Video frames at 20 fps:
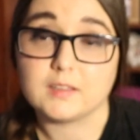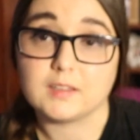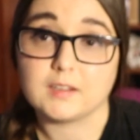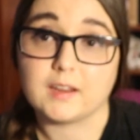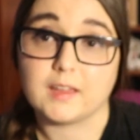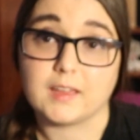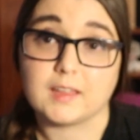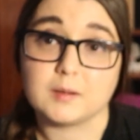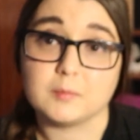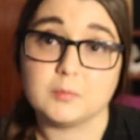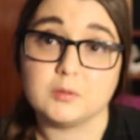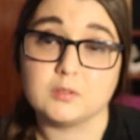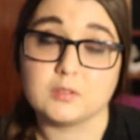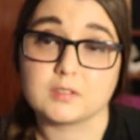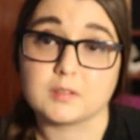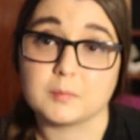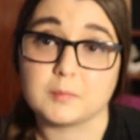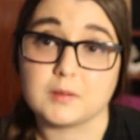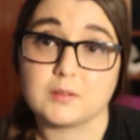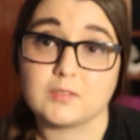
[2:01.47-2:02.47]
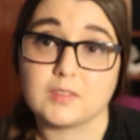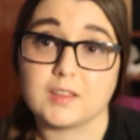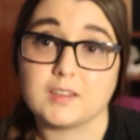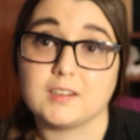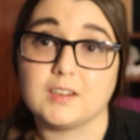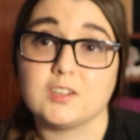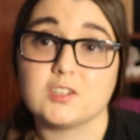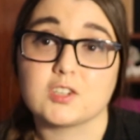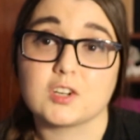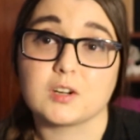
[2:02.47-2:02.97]
an animal or something of that
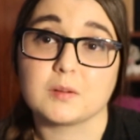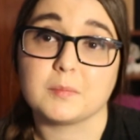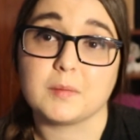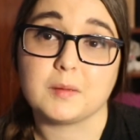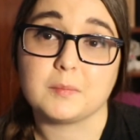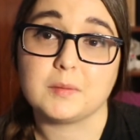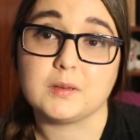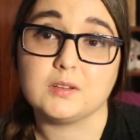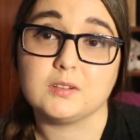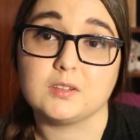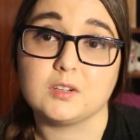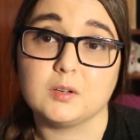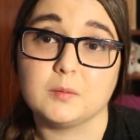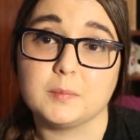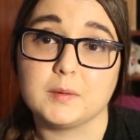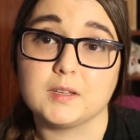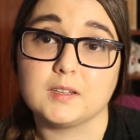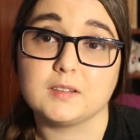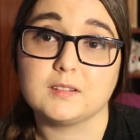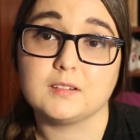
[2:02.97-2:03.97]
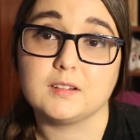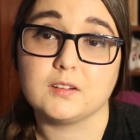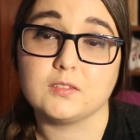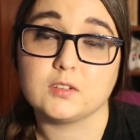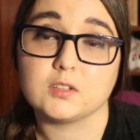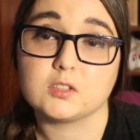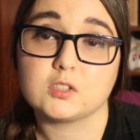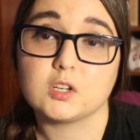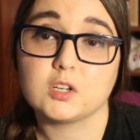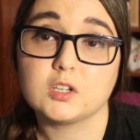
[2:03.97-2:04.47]
nature, it might be a little bit of a
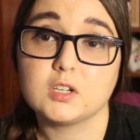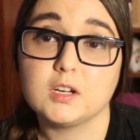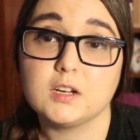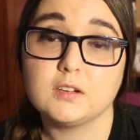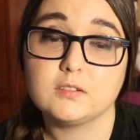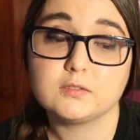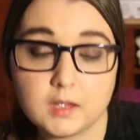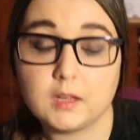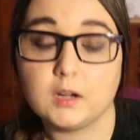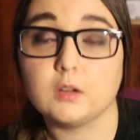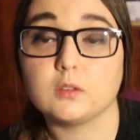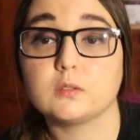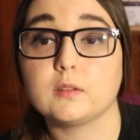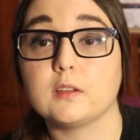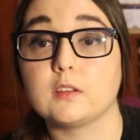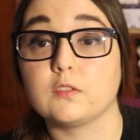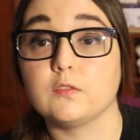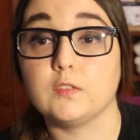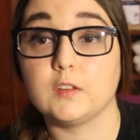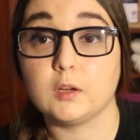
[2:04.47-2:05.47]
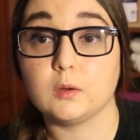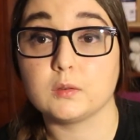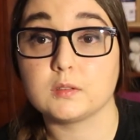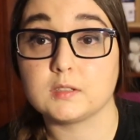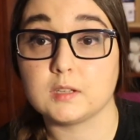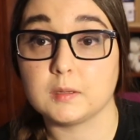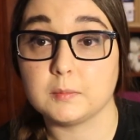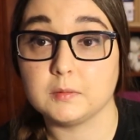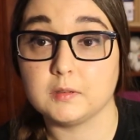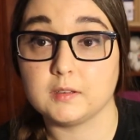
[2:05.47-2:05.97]
turn off. It also has video
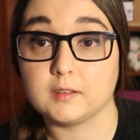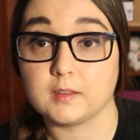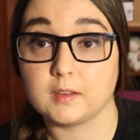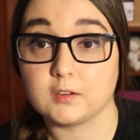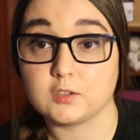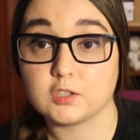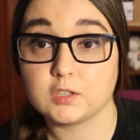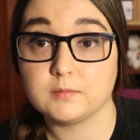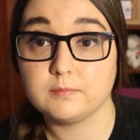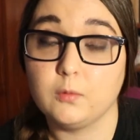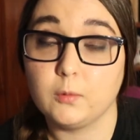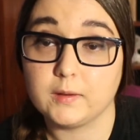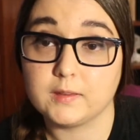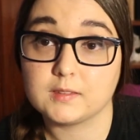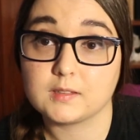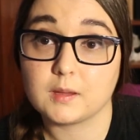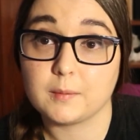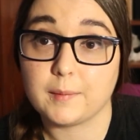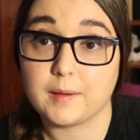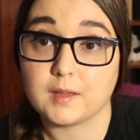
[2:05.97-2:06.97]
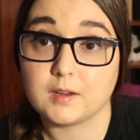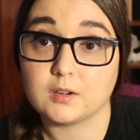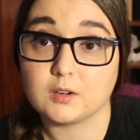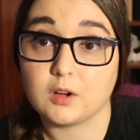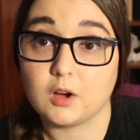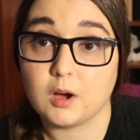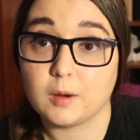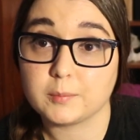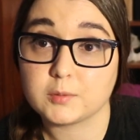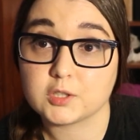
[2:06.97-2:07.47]
stabilization, voice command
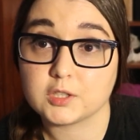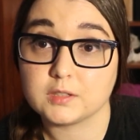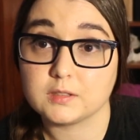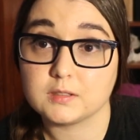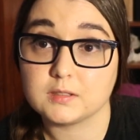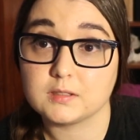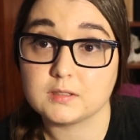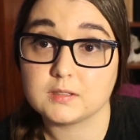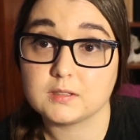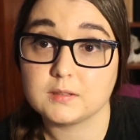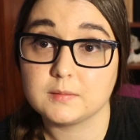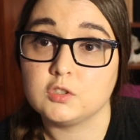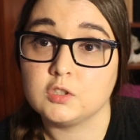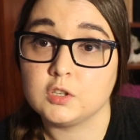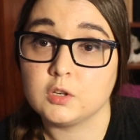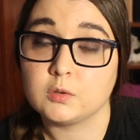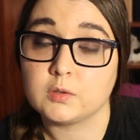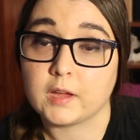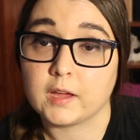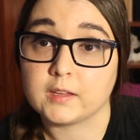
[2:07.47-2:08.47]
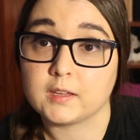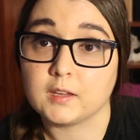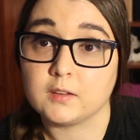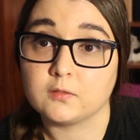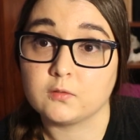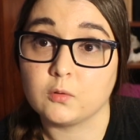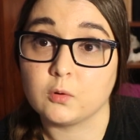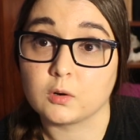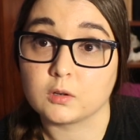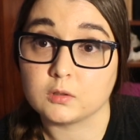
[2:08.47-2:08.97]
options, geotagging
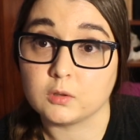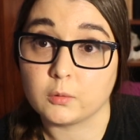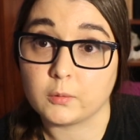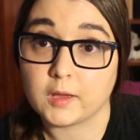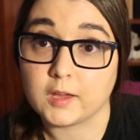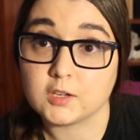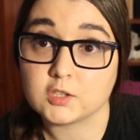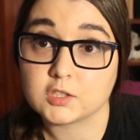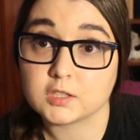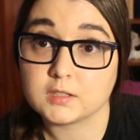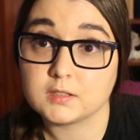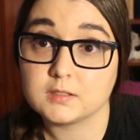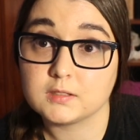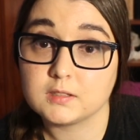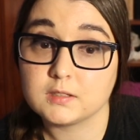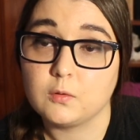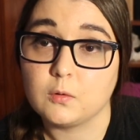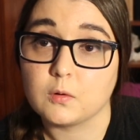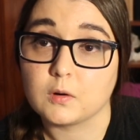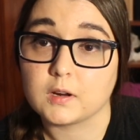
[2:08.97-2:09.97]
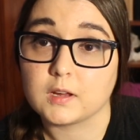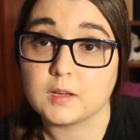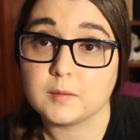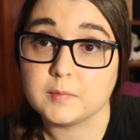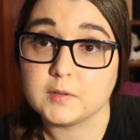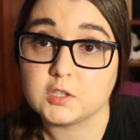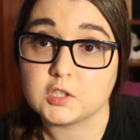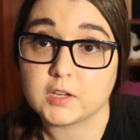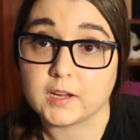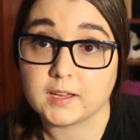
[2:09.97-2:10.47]
for locations, for
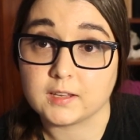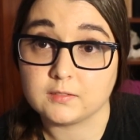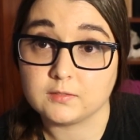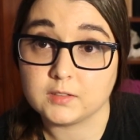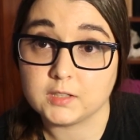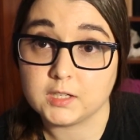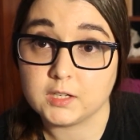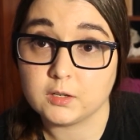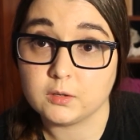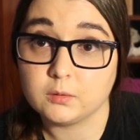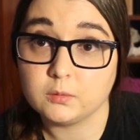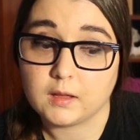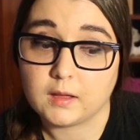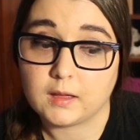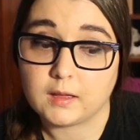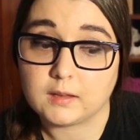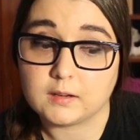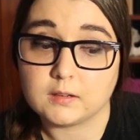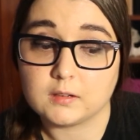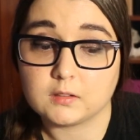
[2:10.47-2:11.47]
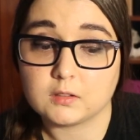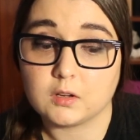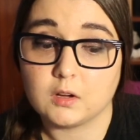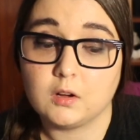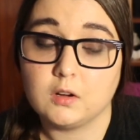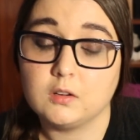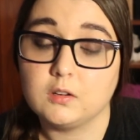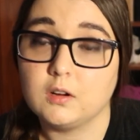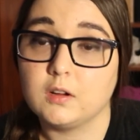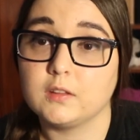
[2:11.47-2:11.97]
image and video, and it's
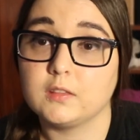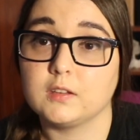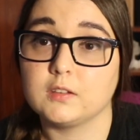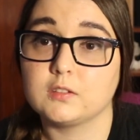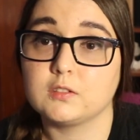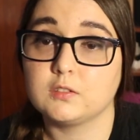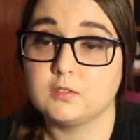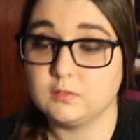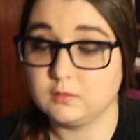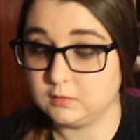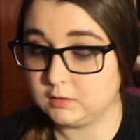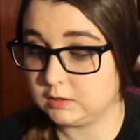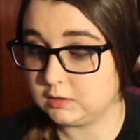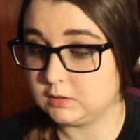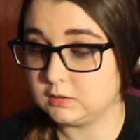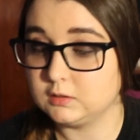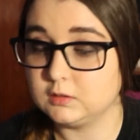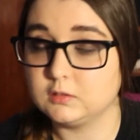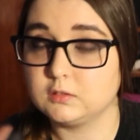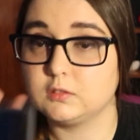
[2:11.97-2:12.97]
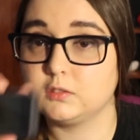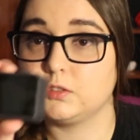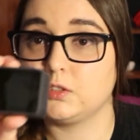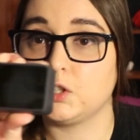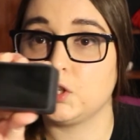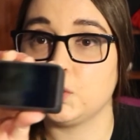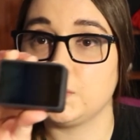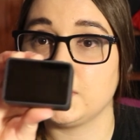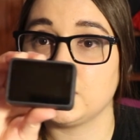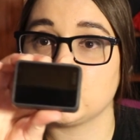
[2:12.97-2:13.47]
all on this little
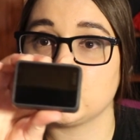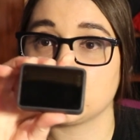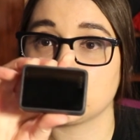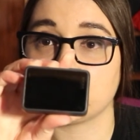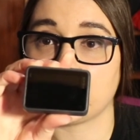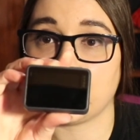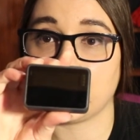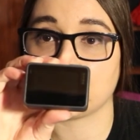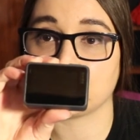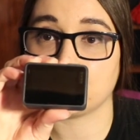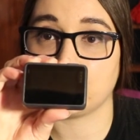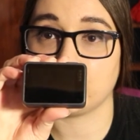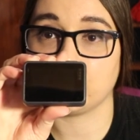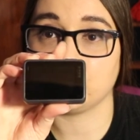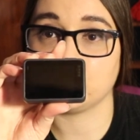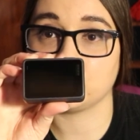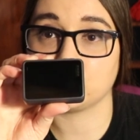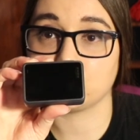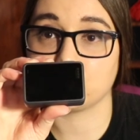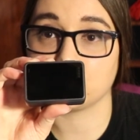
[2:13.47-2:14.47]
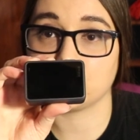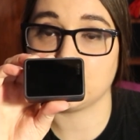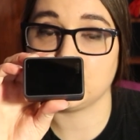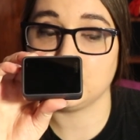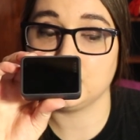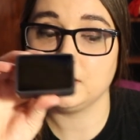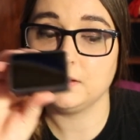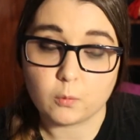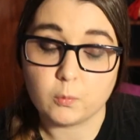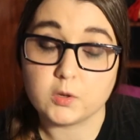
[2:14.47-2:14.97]
2-inch tactile
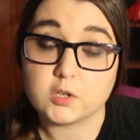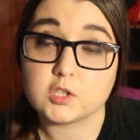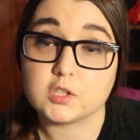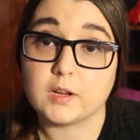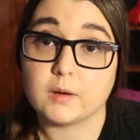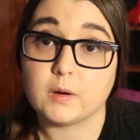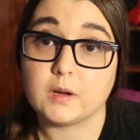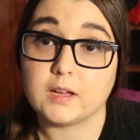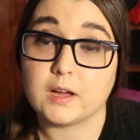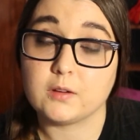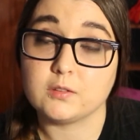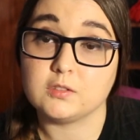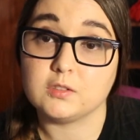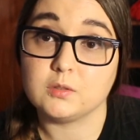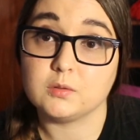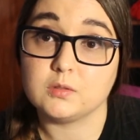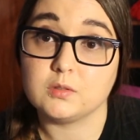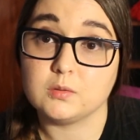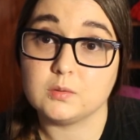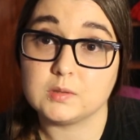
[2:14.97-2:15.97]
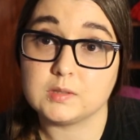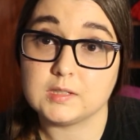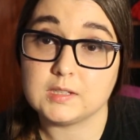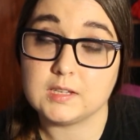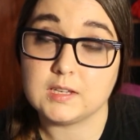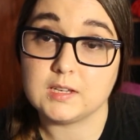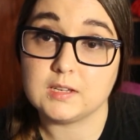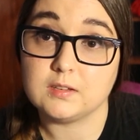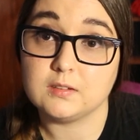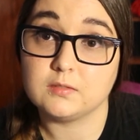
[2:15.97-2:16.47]
screen, which now allows you to
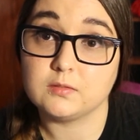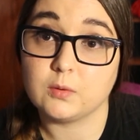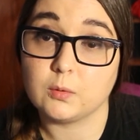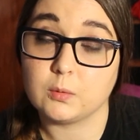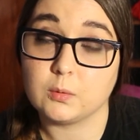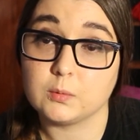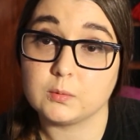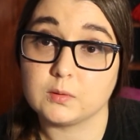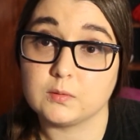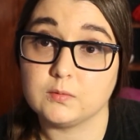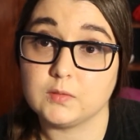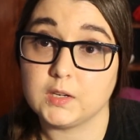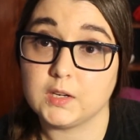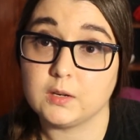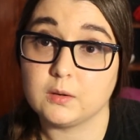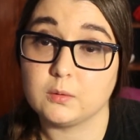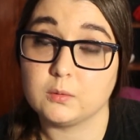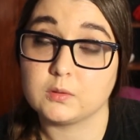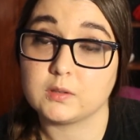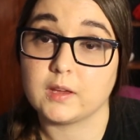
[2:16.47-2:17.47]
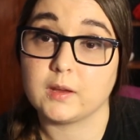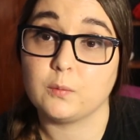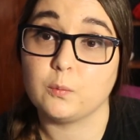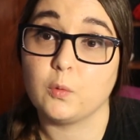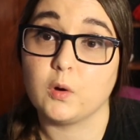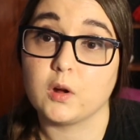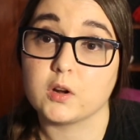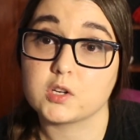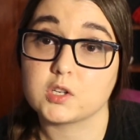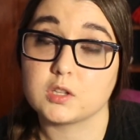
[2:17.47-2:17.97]
see photos and videos and
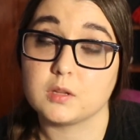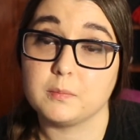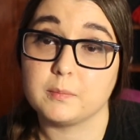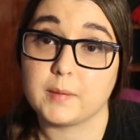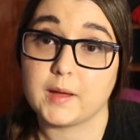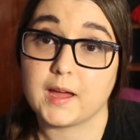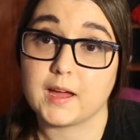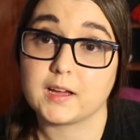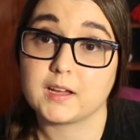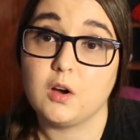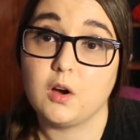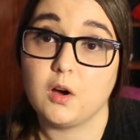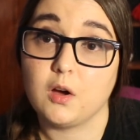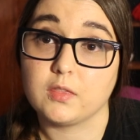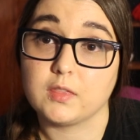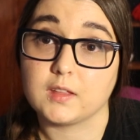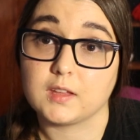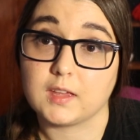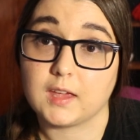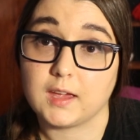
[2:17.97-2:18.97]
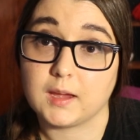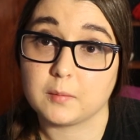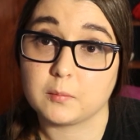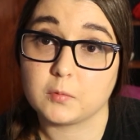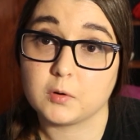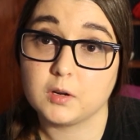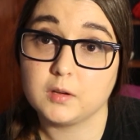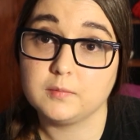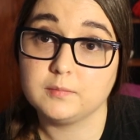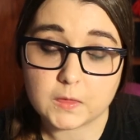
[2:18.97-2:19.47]
watch them back on the
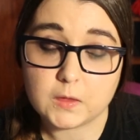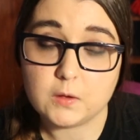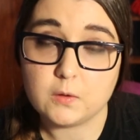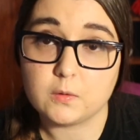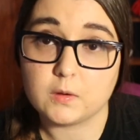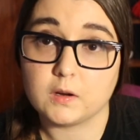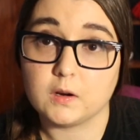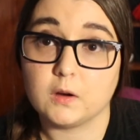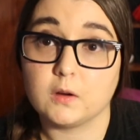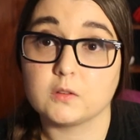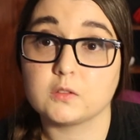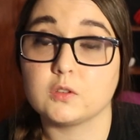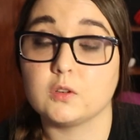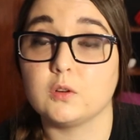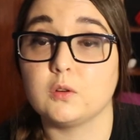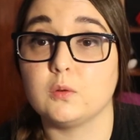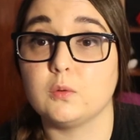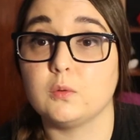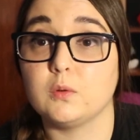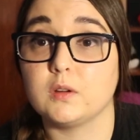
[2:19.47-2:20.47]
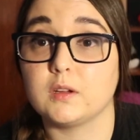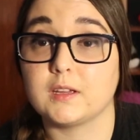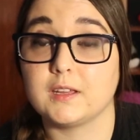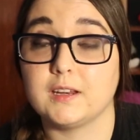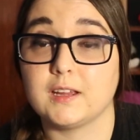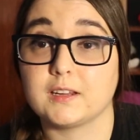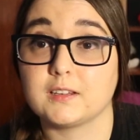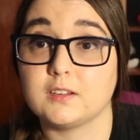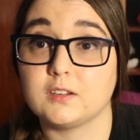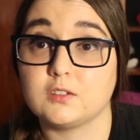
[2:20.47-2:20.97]
camera. You can also
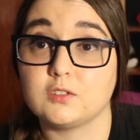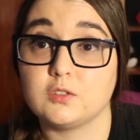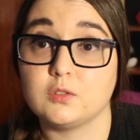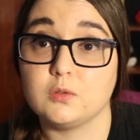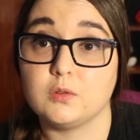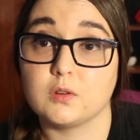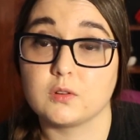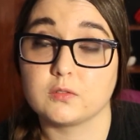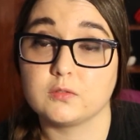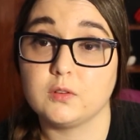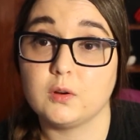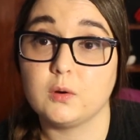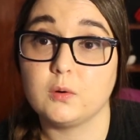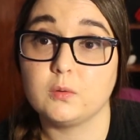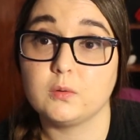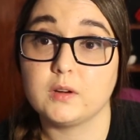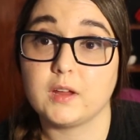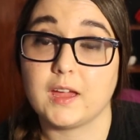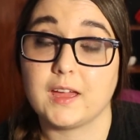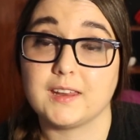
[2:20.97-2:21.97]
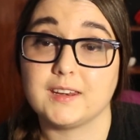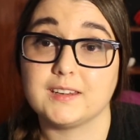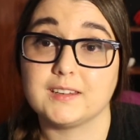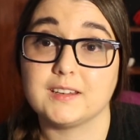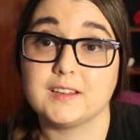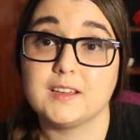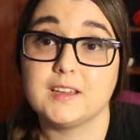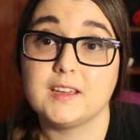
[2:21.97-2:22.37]
connect it to your phone and